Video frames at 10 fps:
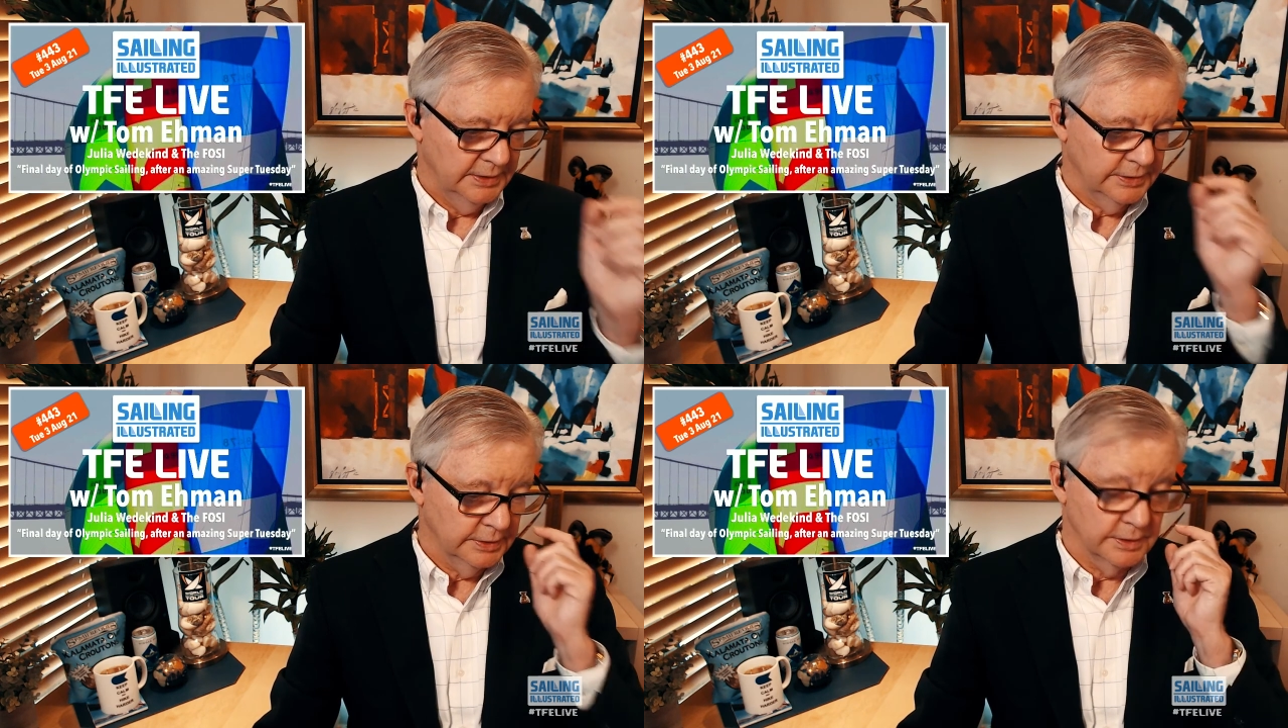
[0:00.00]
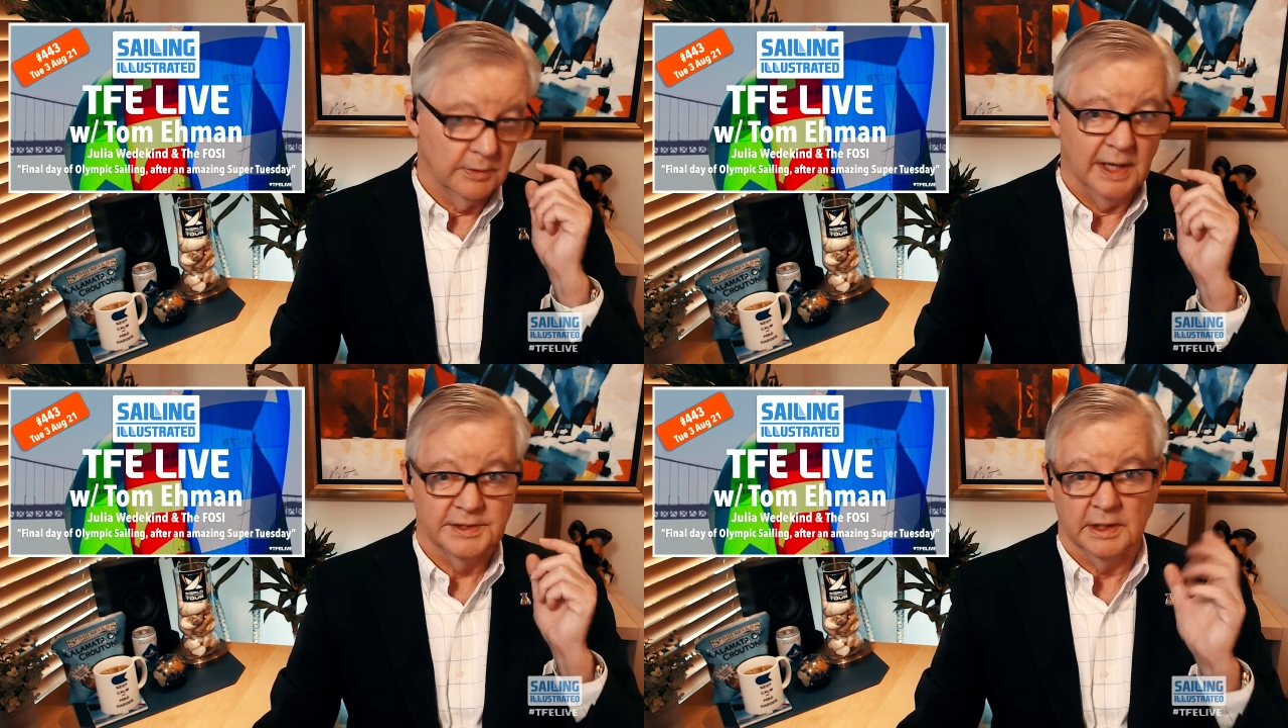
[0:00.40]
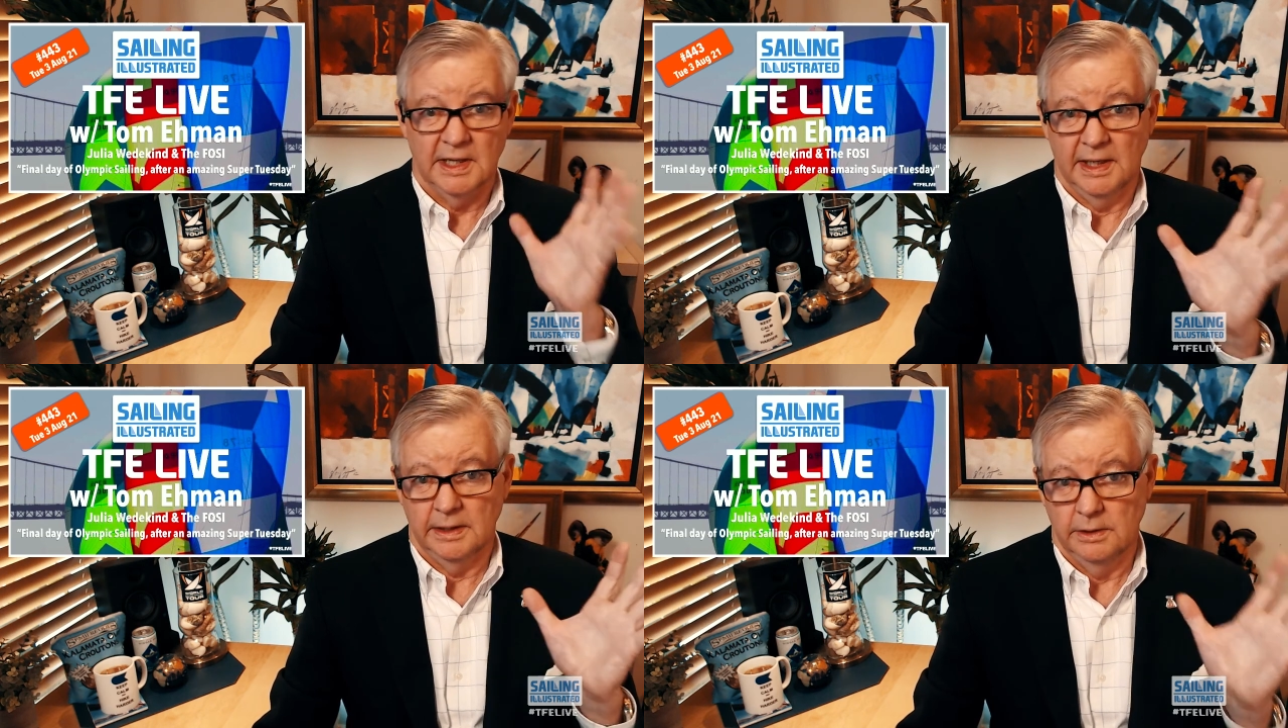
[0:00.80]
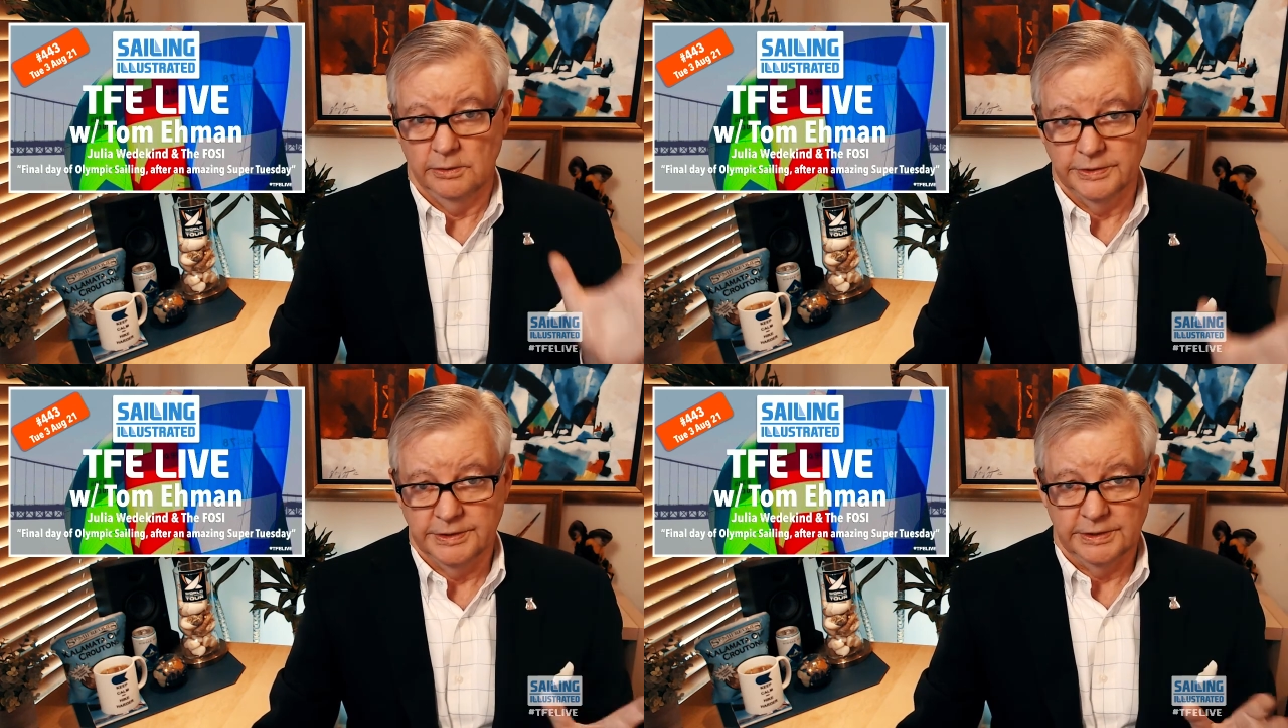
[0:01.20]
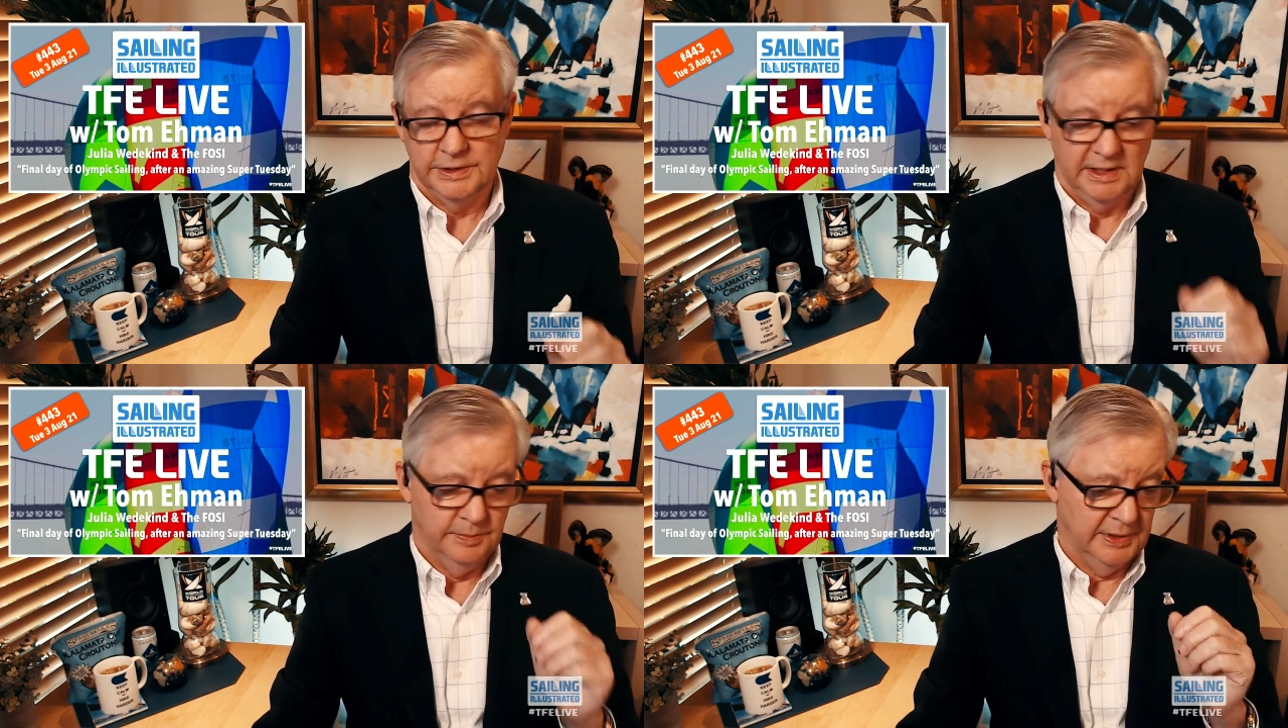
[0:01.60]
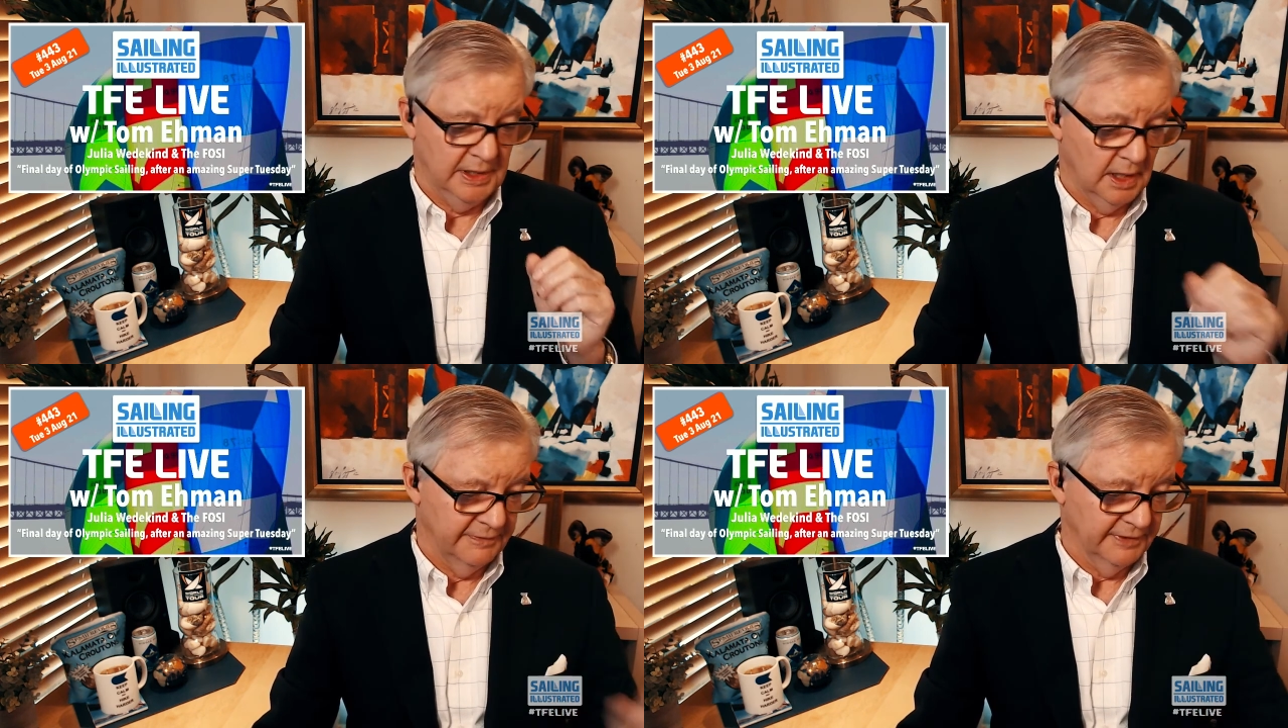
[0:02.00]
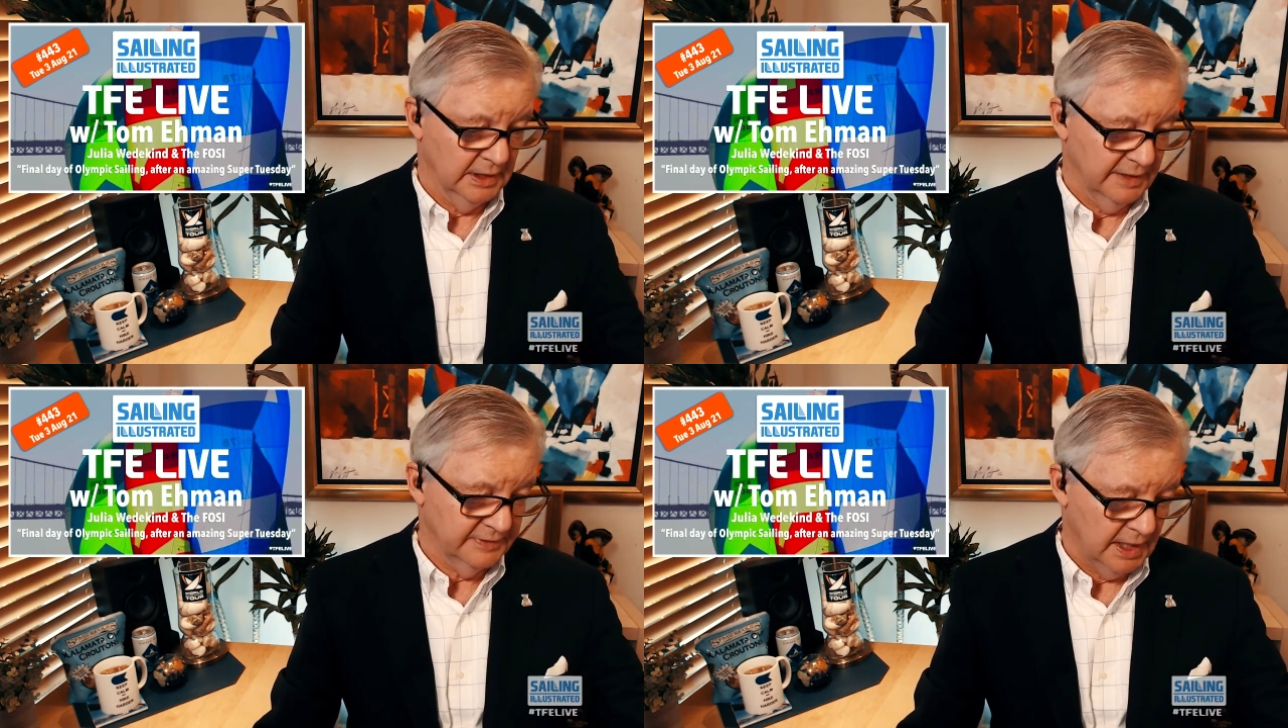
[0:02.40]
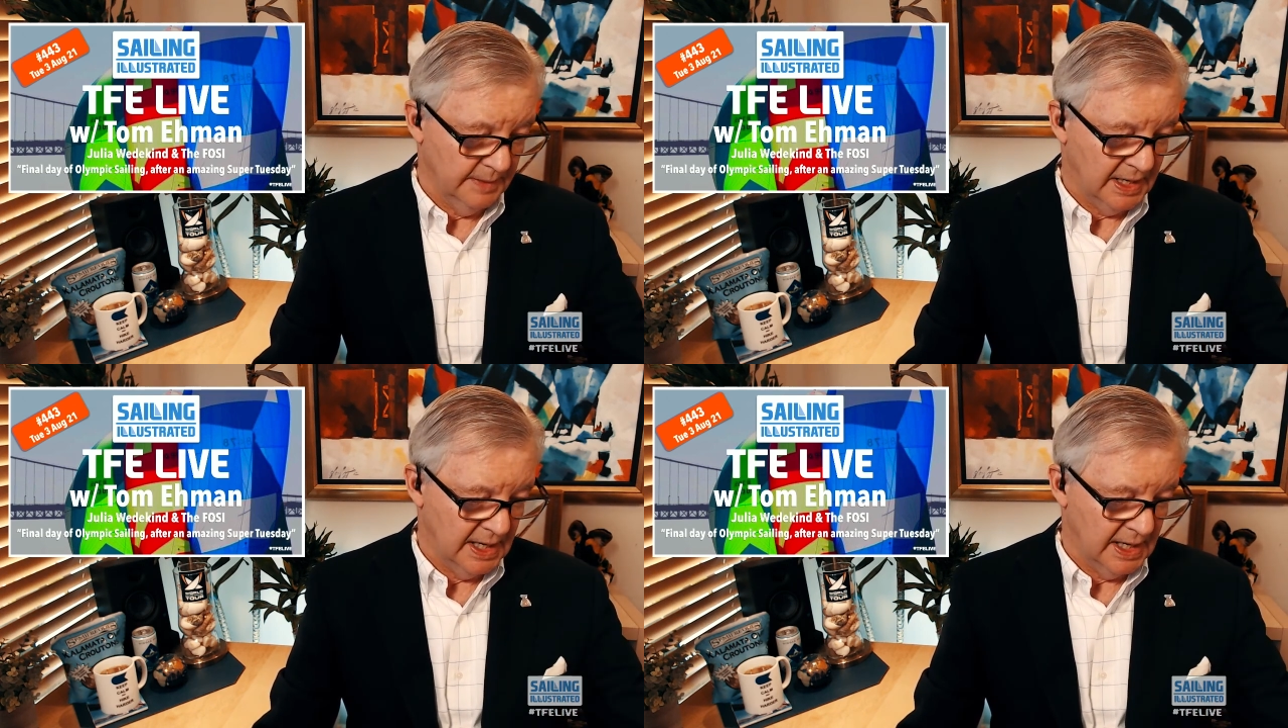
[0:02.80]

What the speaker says: Susan Watson Kenny, who is the esteemed PR for GovCup.